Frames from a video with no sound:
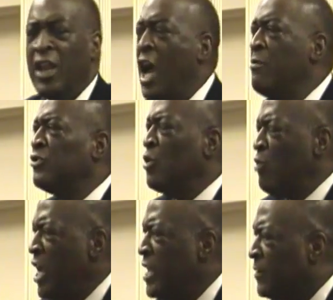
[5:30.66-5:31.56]
And there was
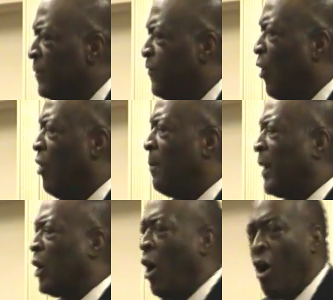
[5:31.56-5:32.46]
a reason
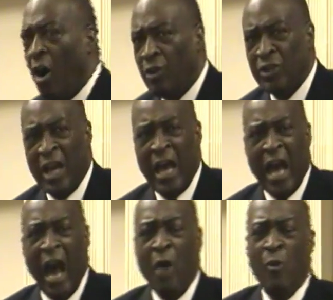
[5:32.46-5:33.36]
for it, because
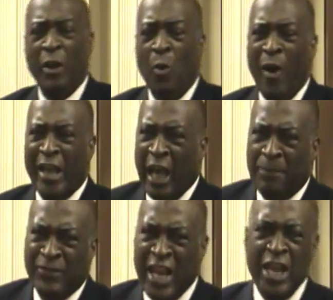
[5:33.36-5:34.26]
I want to wake
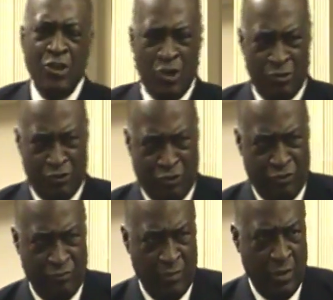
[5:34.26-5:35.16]
up
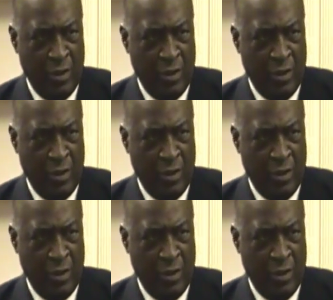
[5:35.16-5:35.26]
seniors.